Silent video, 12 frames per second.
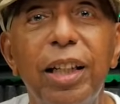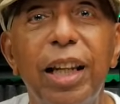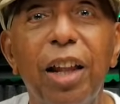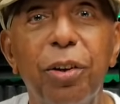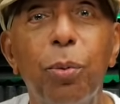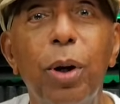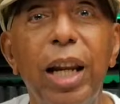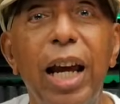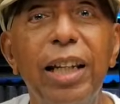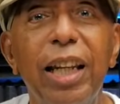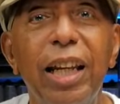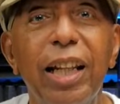That's the way
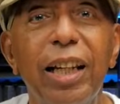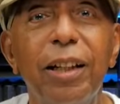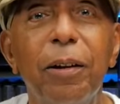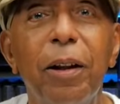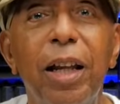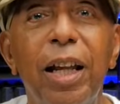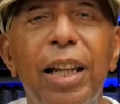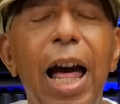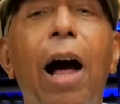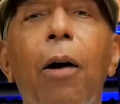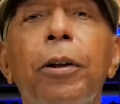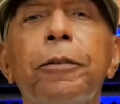they did it.
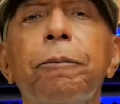Now,